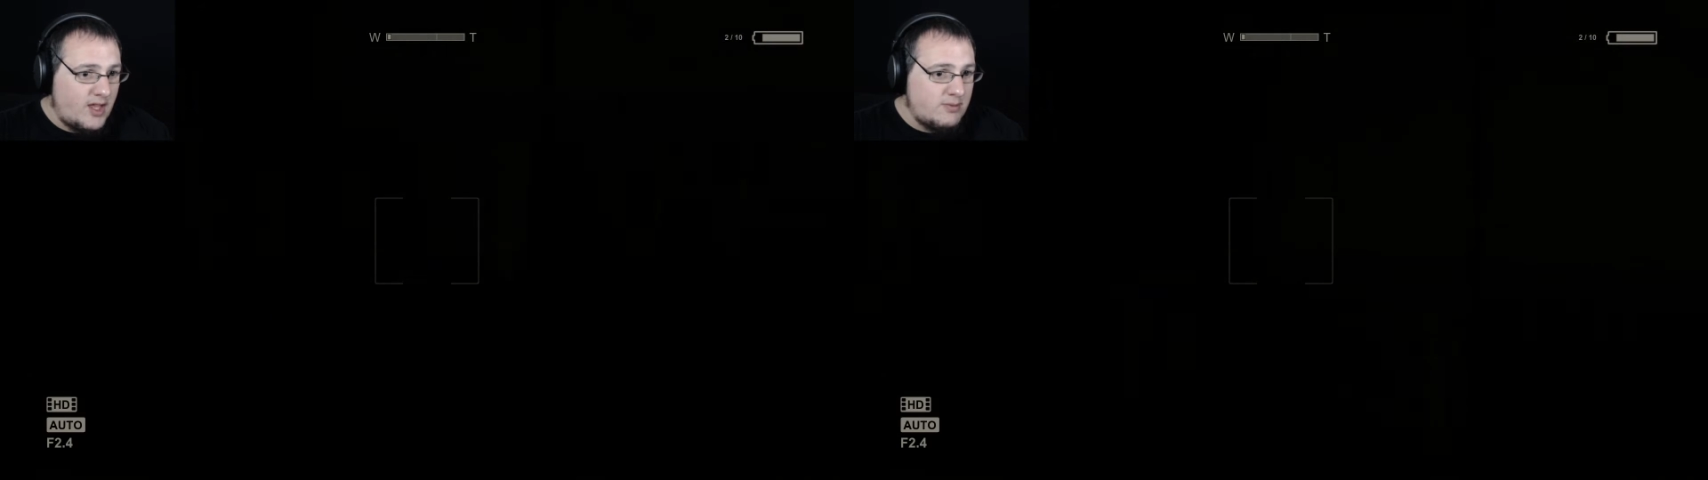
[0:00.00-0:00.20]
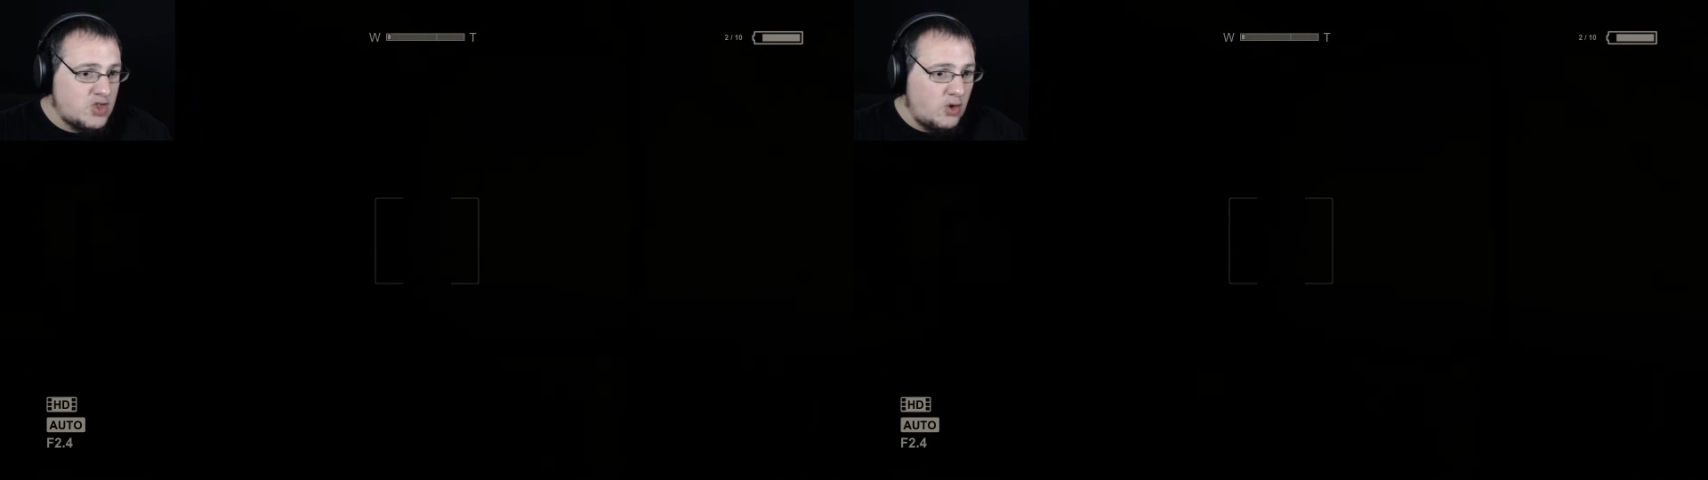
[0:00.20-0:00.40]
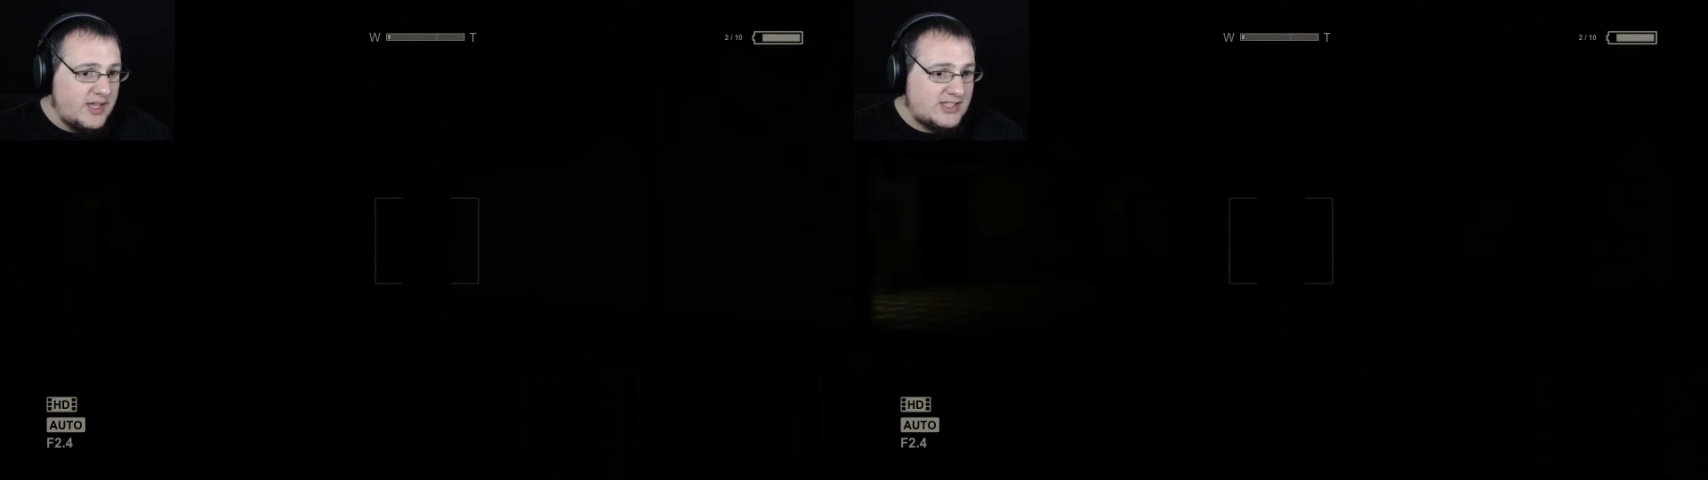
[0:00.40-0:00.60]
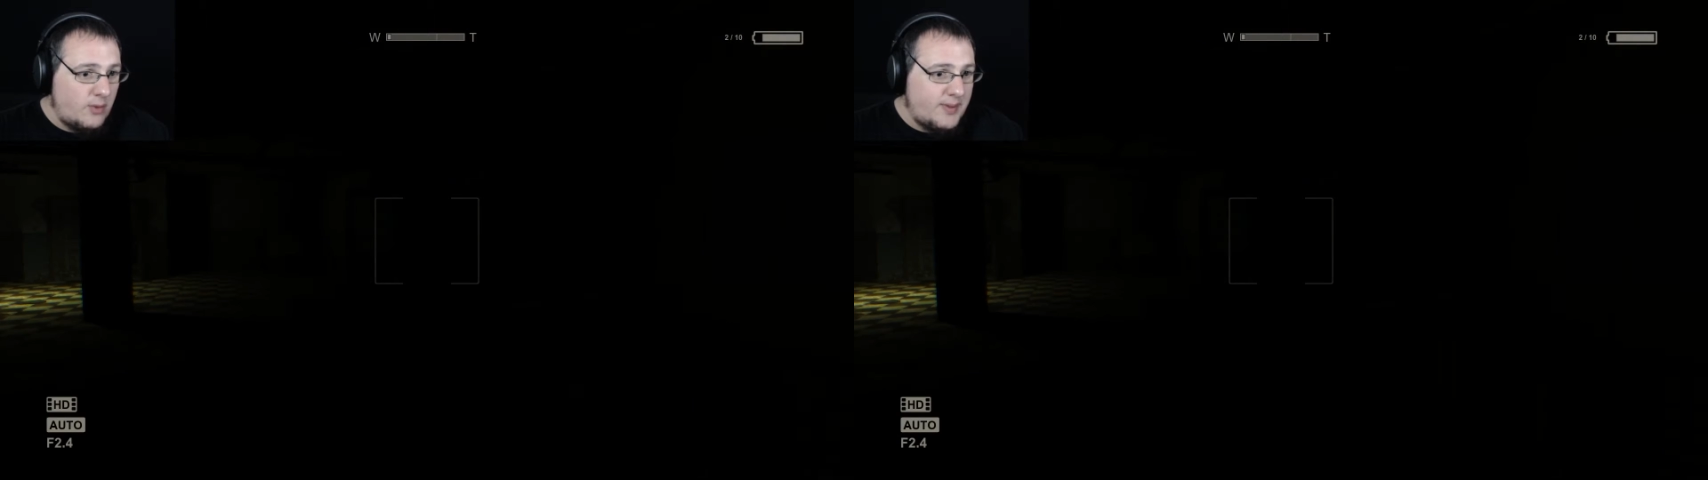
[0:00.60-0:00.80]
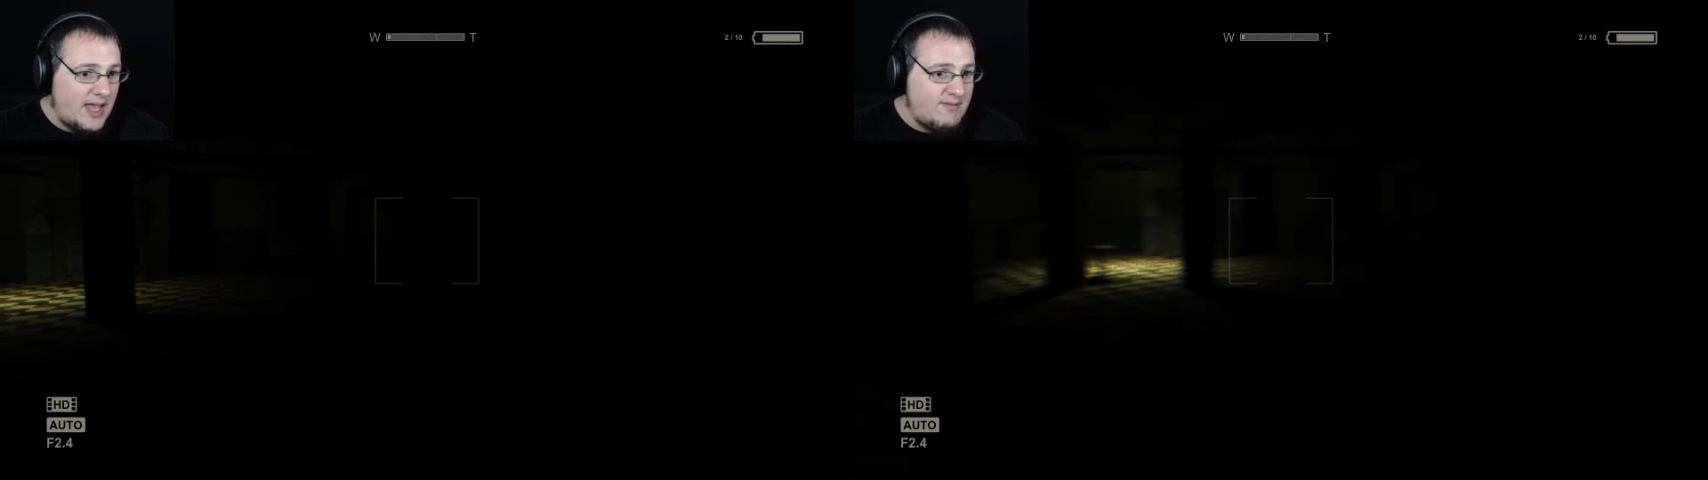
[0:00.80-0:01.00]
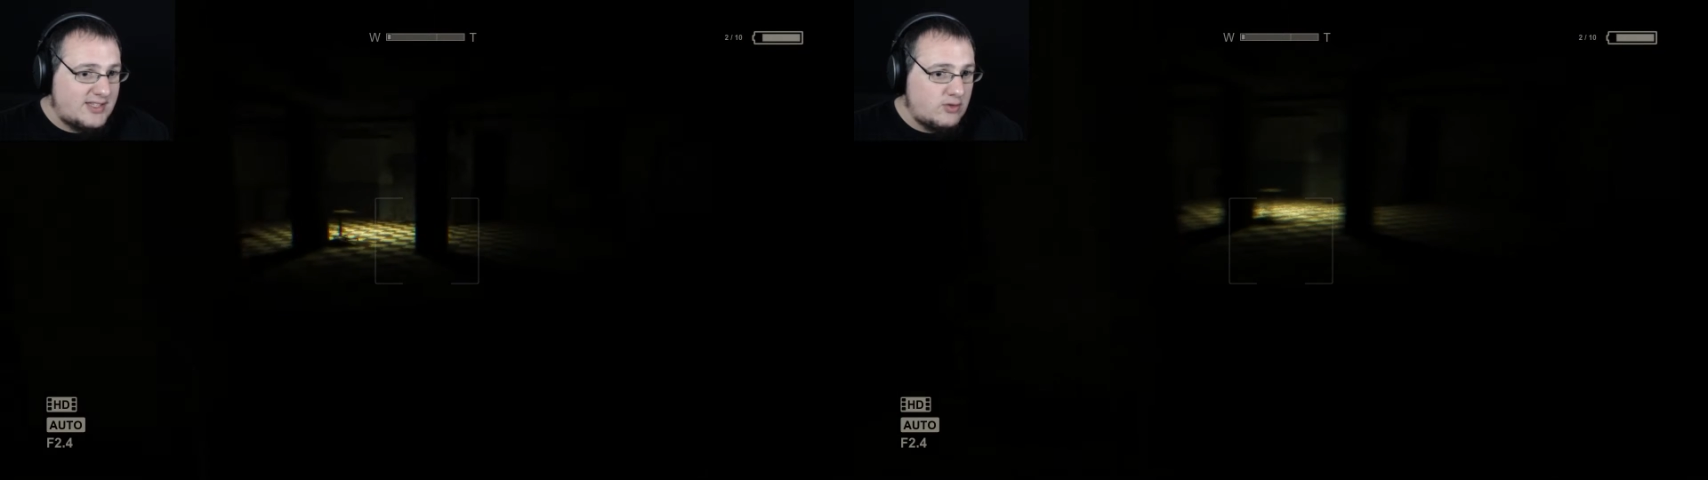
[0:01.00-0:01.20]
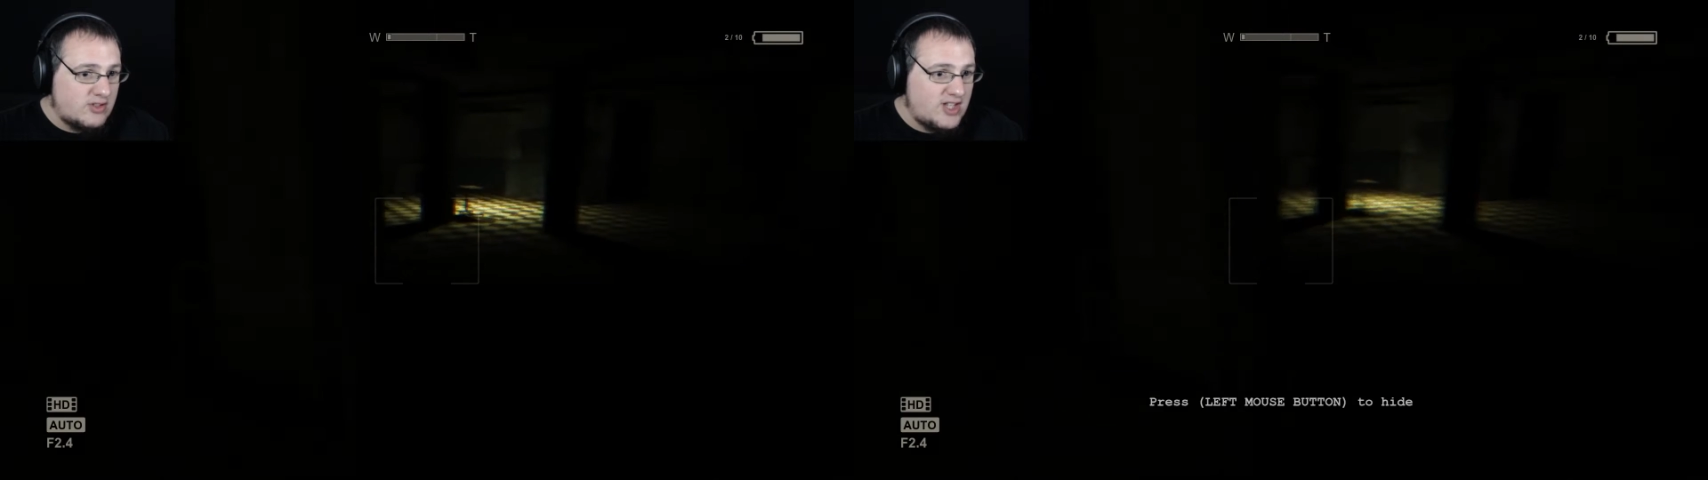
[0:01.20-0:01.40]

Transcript: I'm sure he saw me every single